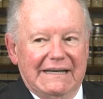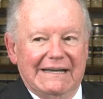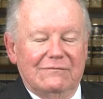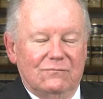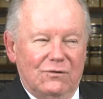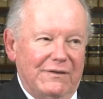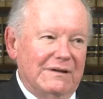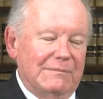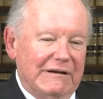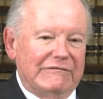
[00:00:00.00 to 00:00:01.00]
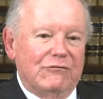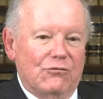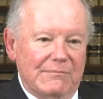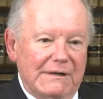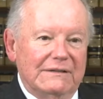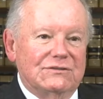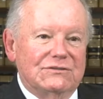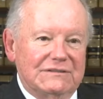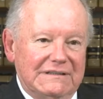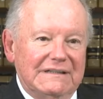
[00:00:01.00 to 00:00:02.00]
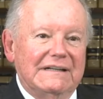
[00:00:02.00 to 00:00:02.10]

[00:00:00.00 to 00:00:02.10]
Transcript: And within about four months,